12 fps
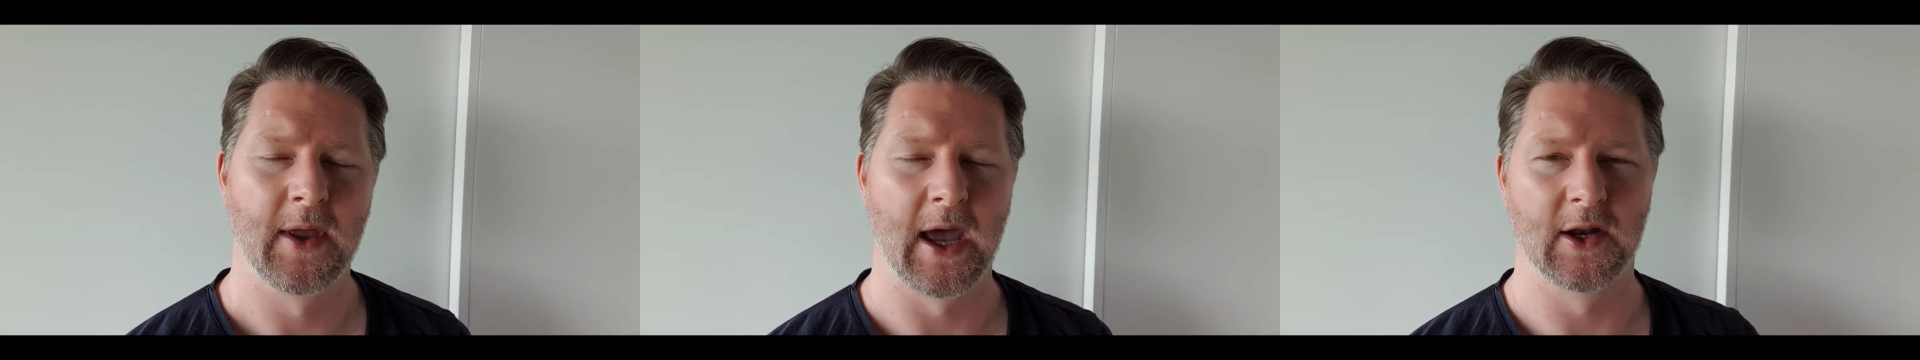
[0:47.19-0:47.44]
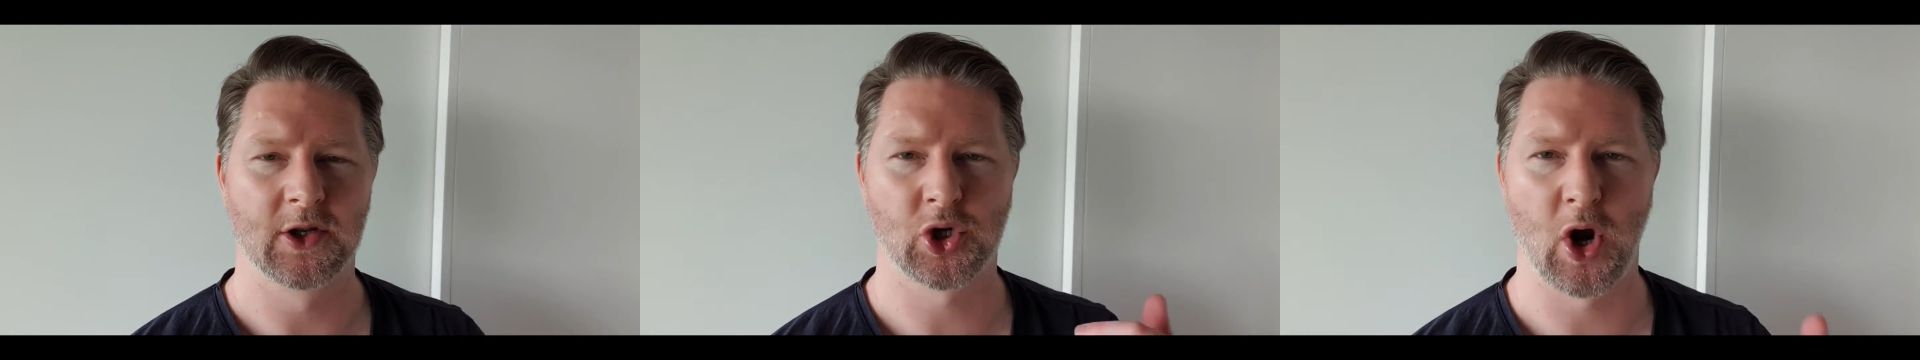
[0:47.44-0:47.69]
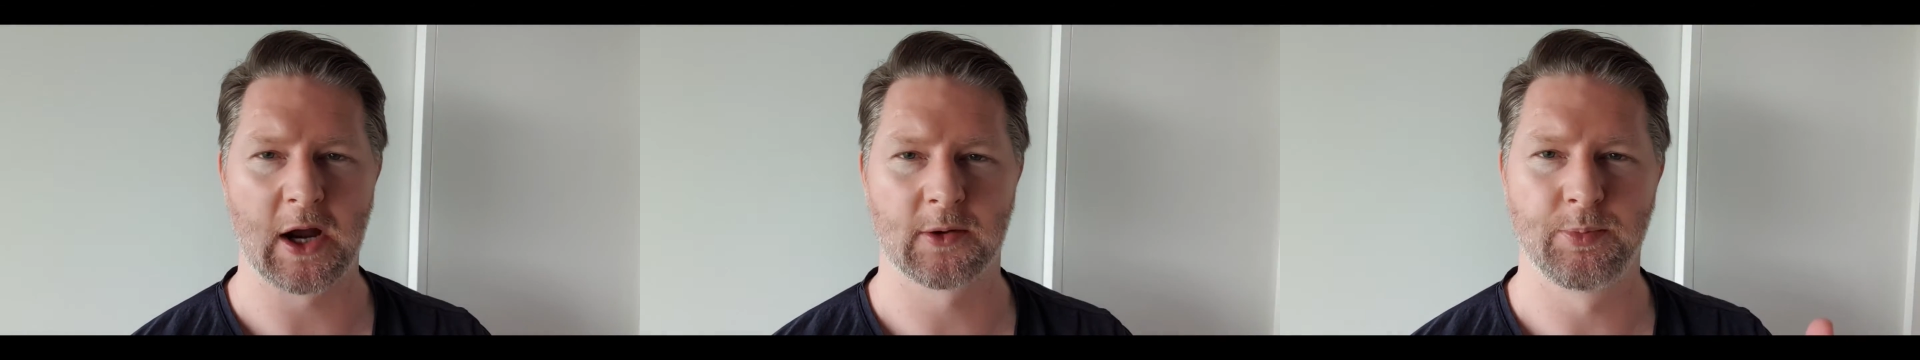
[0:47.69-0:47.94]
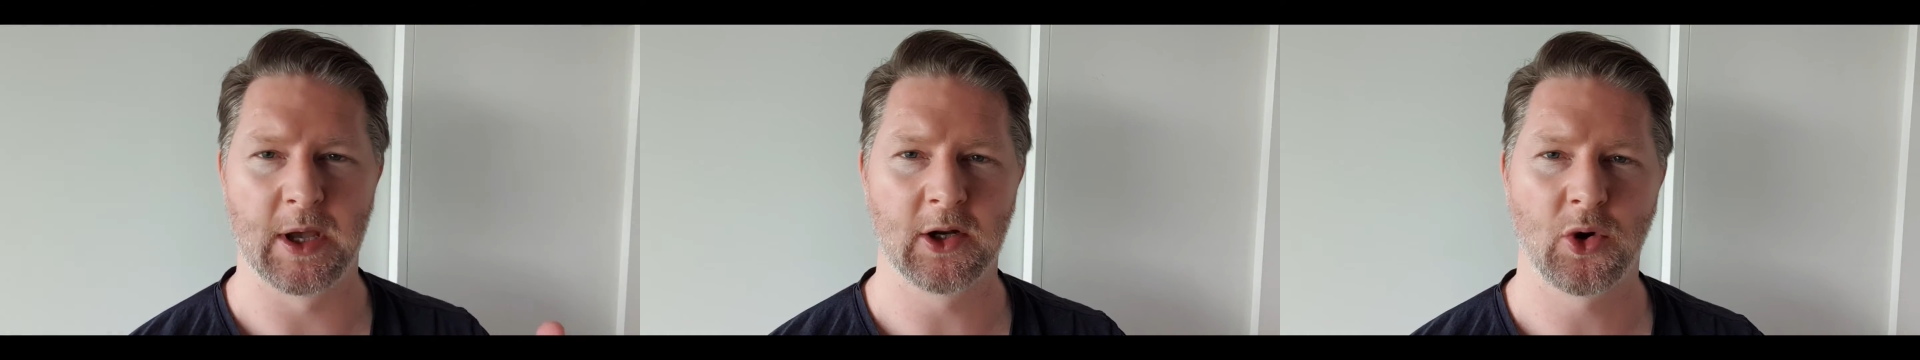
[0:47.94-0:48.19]
and
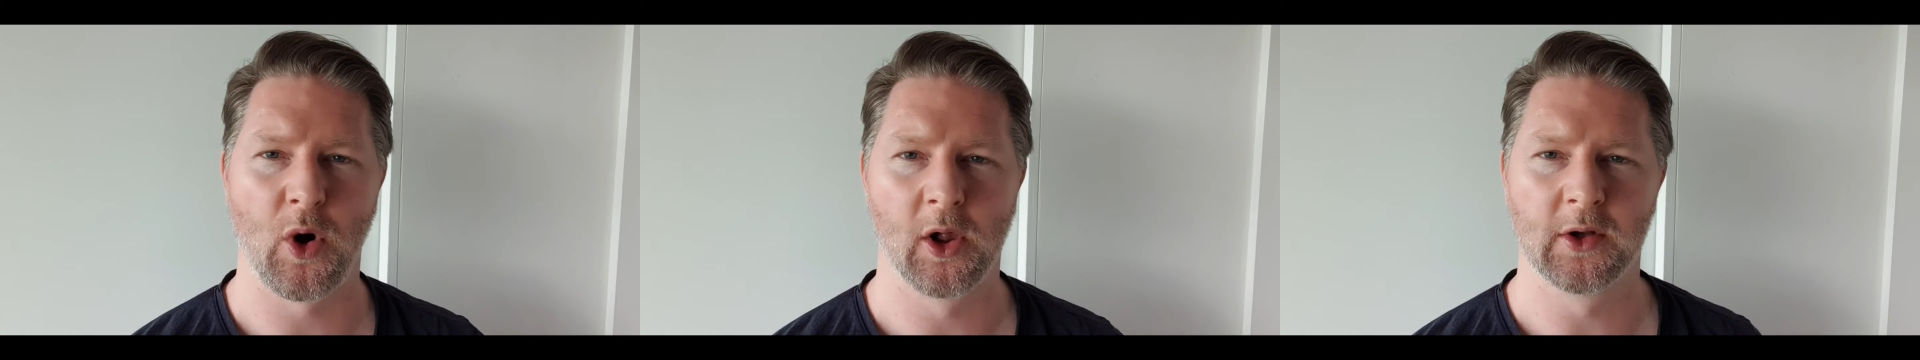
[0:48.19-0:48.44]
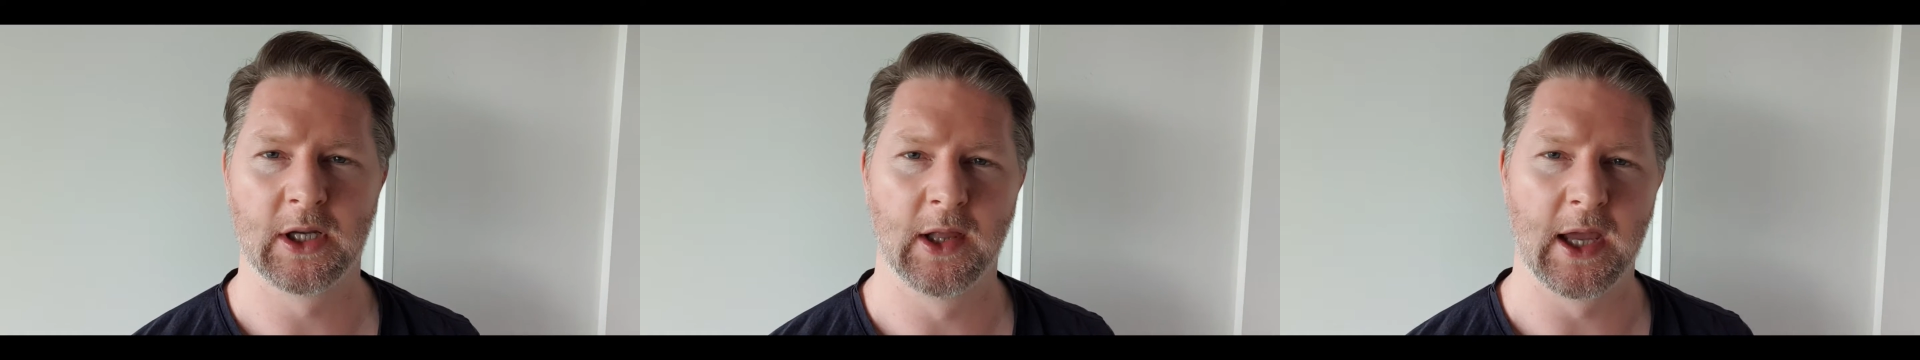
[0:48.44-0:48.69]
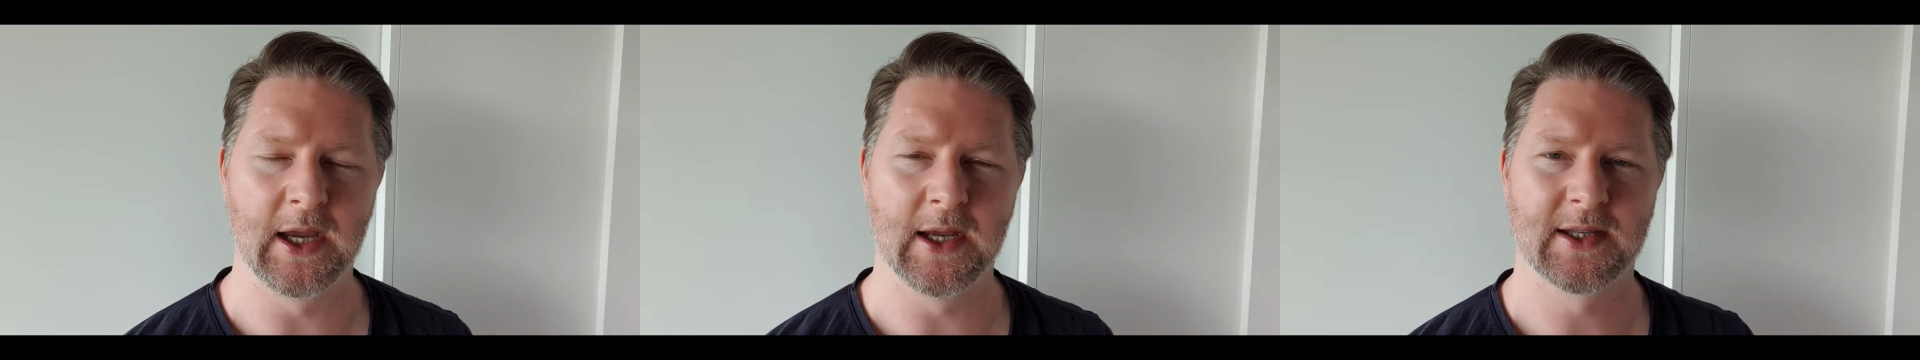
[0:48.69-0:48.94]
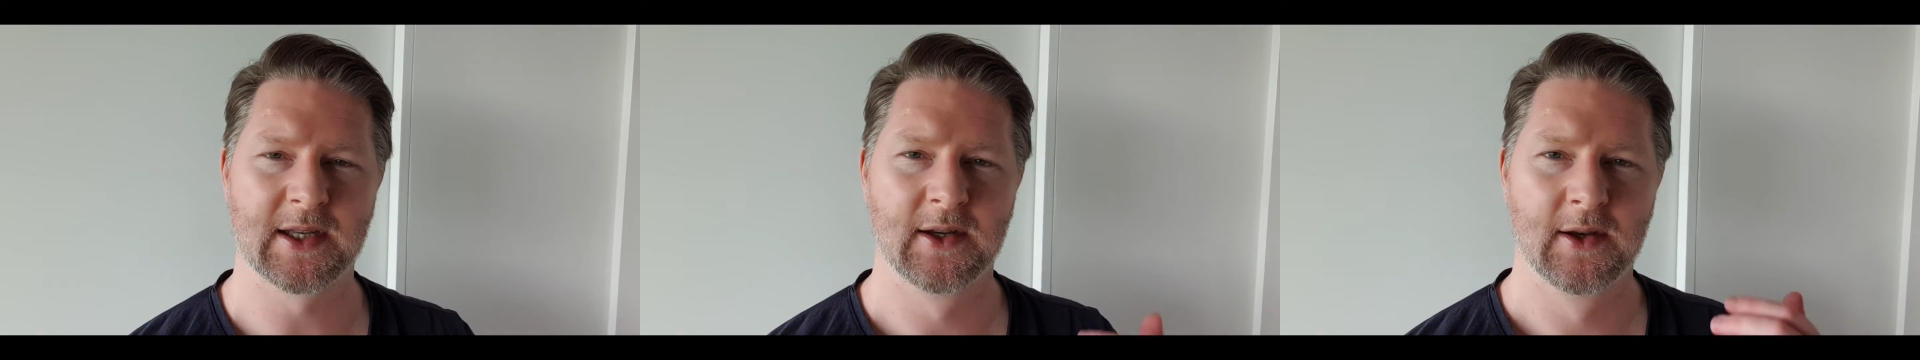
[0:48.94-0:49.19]
attract better quality
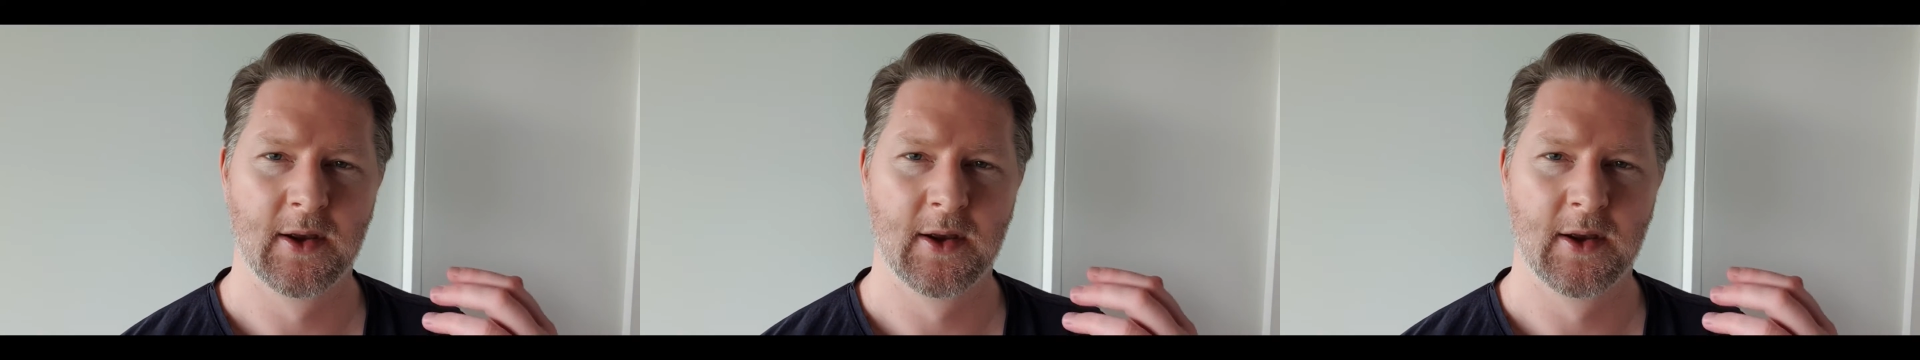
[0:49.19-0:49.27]
leads,